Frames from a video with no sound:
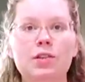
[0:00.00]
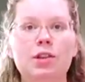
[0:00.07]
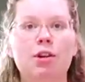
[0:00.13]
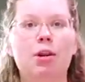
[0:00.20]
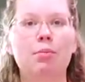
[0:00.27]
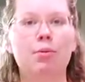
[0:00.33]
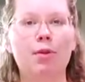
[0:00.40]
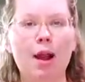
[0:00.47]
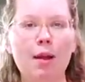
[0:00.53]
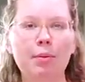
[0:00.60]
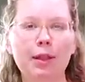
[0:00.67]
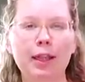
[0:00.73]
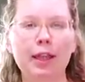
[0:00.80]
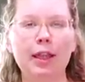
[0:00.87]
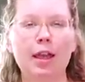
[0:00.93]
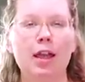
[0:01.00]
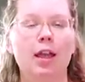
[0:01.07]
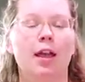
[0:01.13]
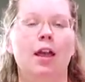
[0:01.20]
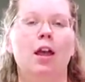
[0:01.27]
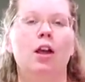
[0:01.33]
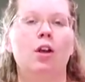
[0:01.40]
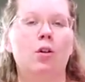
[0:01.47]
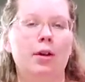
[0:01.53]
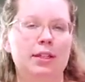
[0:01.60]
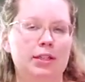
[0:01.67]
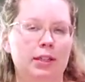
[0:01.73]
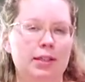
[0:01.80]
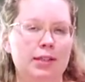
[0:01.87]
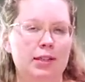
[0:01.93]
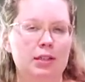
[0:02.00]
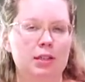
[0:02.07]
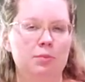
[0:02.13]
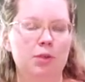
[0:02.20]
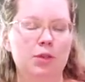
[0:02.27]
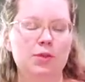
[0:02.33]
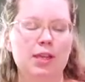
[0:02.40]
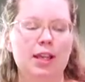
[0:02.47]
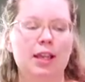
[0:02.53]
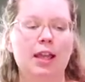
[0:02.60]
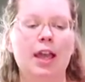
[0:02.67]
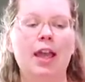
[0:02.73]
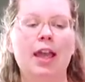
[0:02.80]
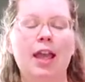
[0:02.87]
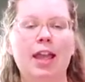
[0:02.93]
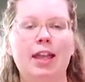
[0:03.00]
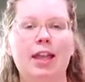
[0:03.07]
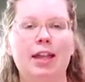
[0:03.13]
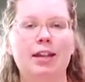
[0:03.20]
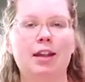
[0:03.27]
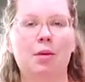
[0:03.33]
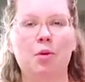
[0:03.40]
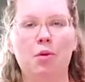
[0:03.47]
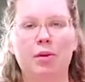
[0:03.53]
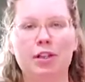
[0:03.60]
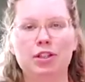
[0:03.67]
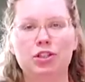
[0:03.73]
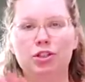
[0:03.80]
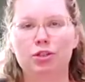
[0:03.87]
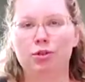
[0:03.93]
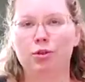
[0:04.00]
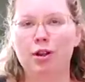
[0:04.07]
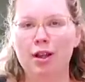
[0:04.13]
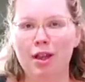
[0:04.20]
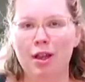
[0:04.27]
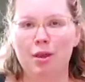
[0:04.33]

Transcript: So I'm probably going to listen to music and I'm going to